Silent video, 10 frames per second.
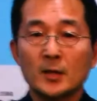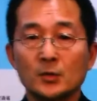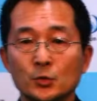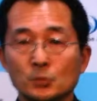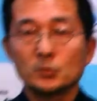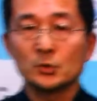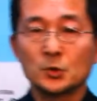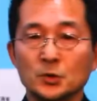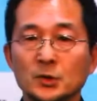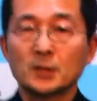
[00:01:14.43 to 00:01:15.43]
of
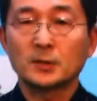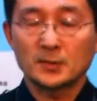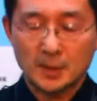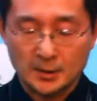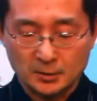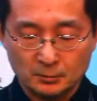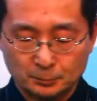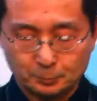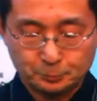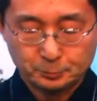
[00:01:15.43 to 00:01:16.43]
landslides and
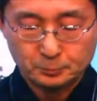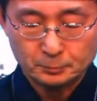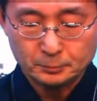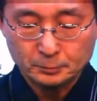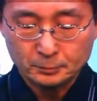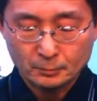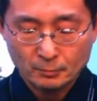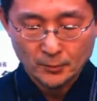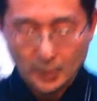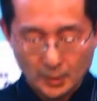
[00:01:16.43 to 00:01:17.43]
also
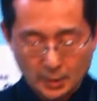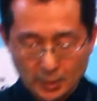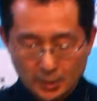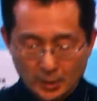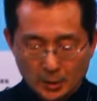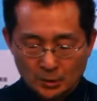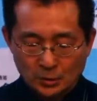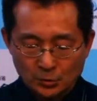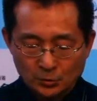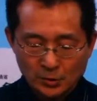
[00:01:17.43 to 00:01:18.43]
the destruction
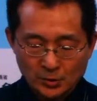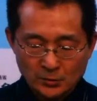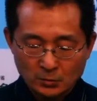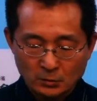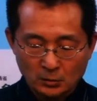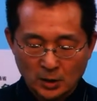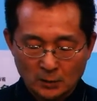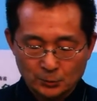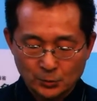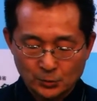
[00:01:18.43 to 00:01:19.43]
of buildings.
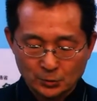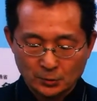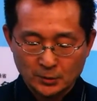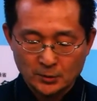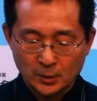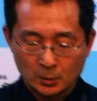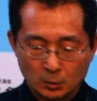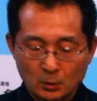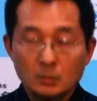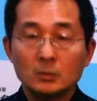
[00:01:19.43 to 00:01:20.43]

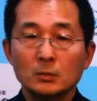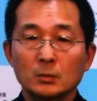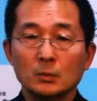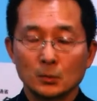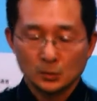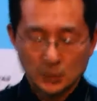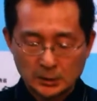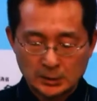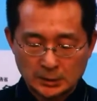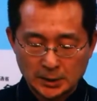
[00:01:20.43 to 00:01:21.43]
And as for
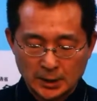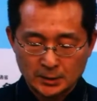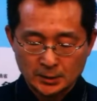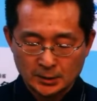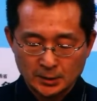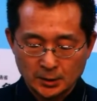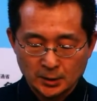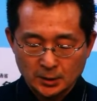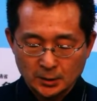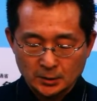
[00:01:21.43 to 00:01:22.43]
the early
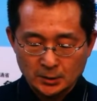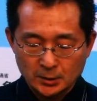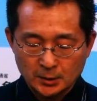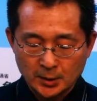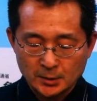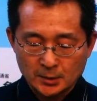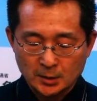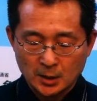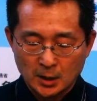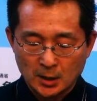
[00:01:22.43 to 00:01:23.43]
warning that
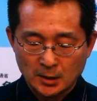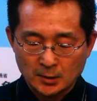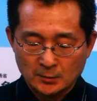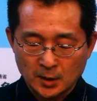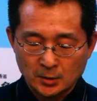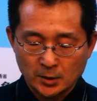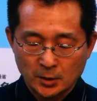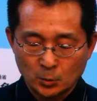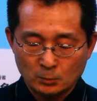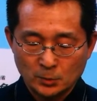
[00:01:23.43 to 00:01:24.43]
were
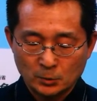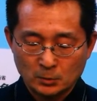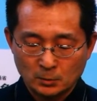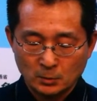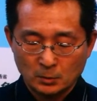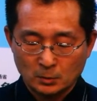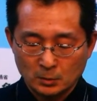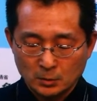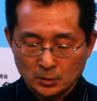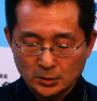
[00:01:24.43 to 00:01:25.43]
issued, there were
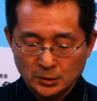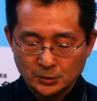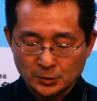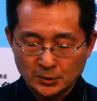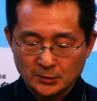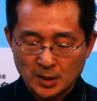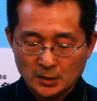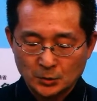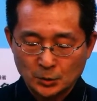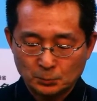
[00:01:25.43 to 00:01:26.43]

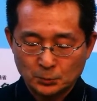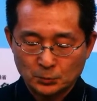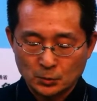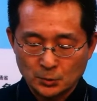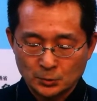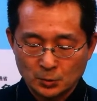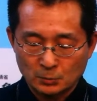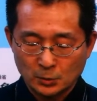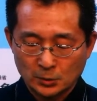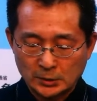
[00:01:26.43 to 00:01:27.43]
3.5
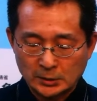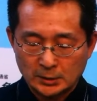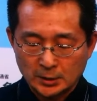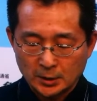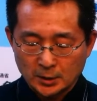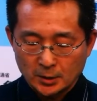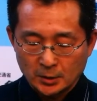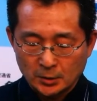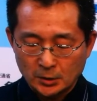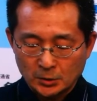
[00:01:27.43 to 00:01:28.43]
separate centers
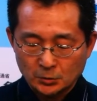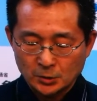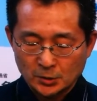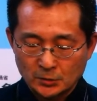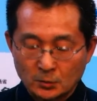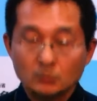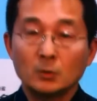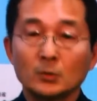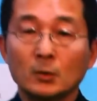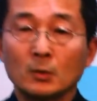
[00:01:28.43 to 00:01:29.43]
that the early